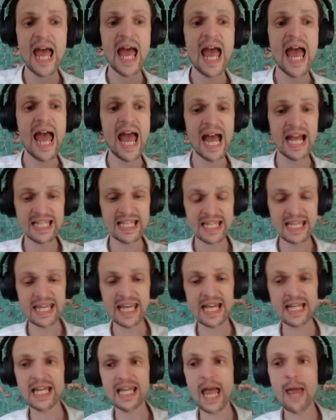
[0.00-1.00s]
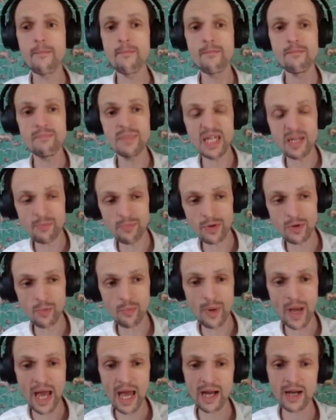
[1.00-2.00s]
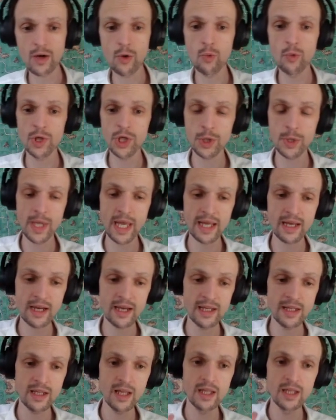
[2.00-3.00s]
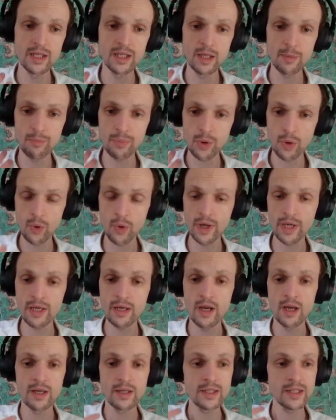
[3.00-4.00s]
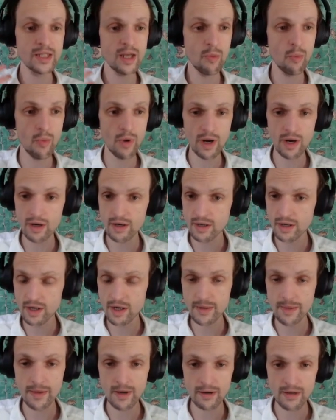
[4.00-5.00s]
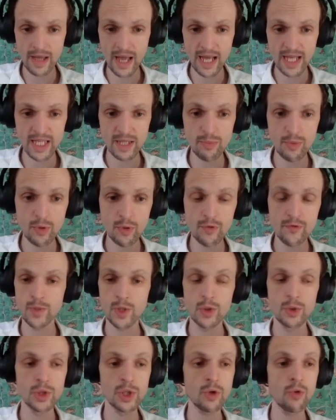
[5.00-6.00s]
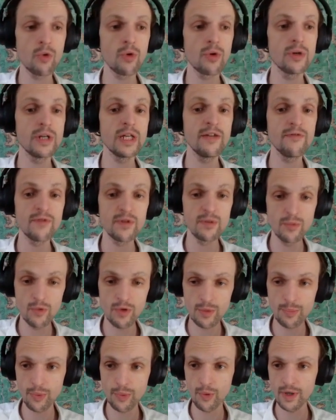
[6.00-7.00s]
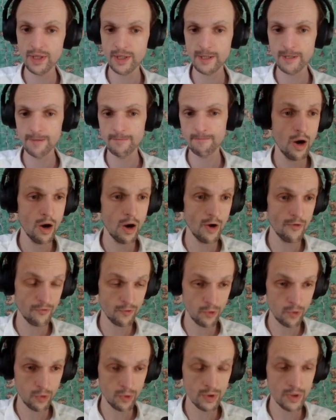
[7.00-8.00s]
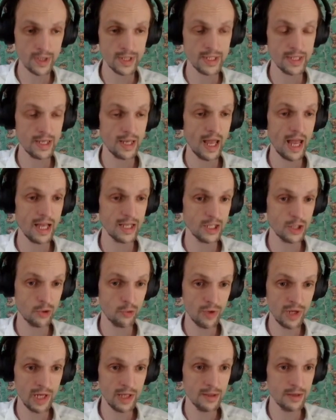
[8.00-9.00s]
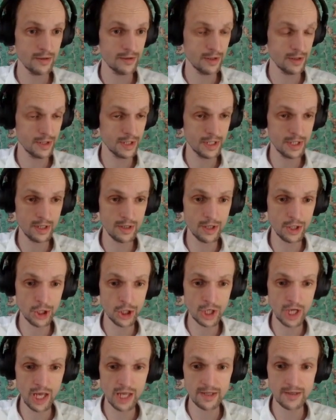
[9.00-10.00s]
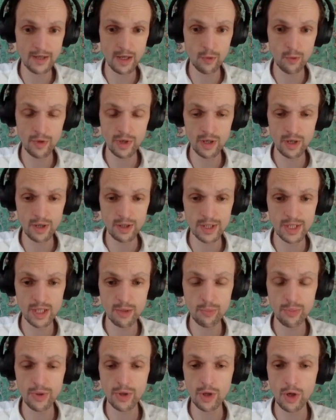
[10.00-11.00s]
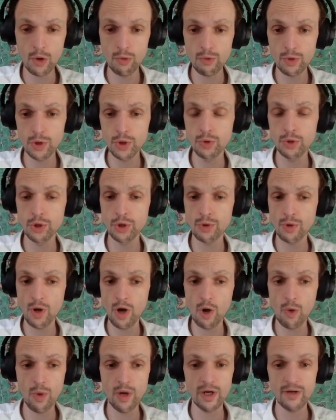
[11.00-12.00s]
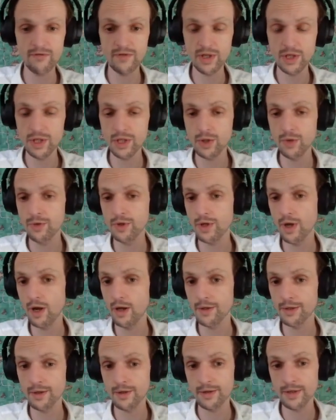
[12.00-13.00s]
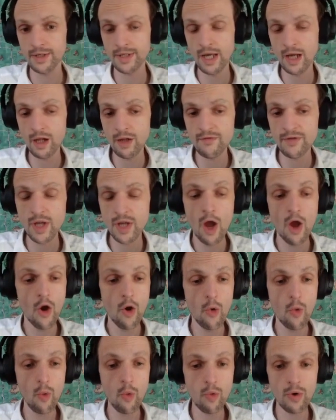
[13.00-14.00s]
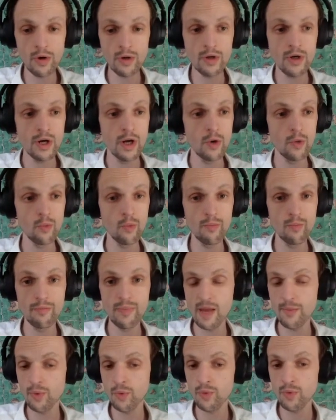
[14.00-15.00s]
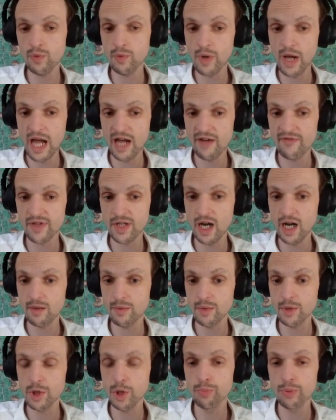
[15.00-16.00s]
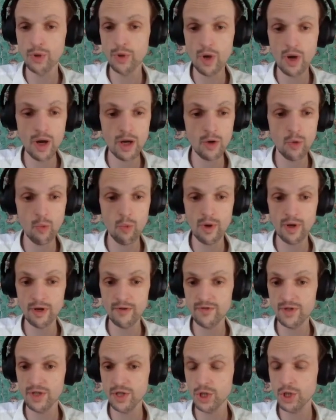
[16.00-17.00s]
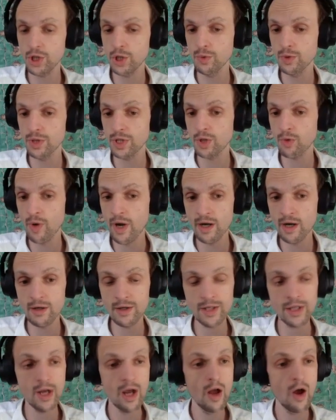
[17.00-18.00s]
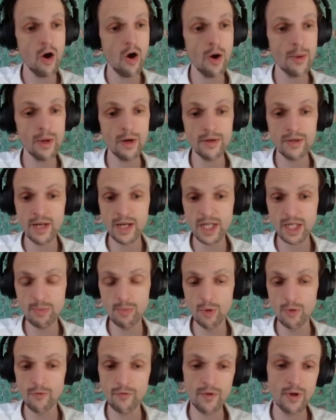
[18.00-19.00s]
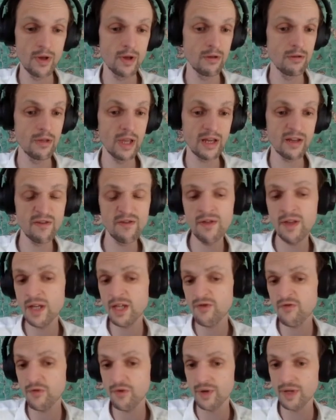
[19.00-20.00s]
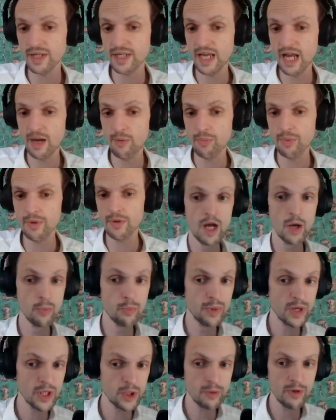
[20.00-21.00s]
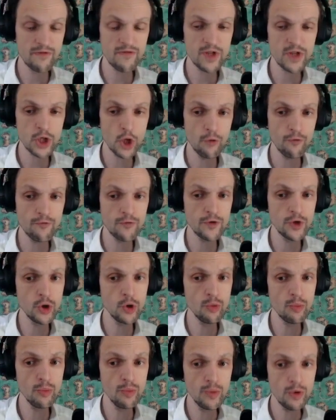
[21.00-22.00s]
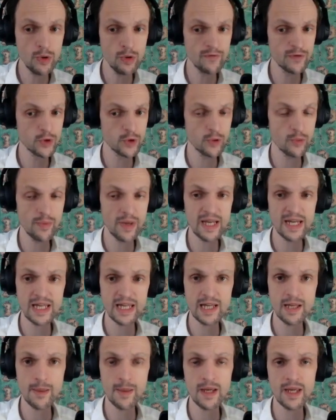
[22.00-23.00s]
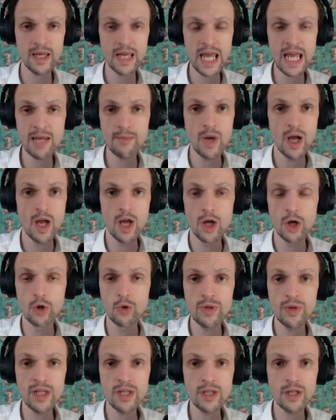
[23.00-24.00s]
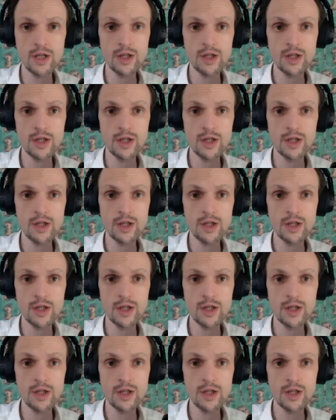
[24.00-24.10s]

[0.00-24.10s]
and get a meeple back, which they can deploy somewhere in their last move to score even more points. Of course, as green, there's still a chance that we are simply going to draw one of these 2 tiles ourselves, or maybe we will have time to block one of these 2 squares on our next move, like this, for example. But with so few moves remaining in the game, green can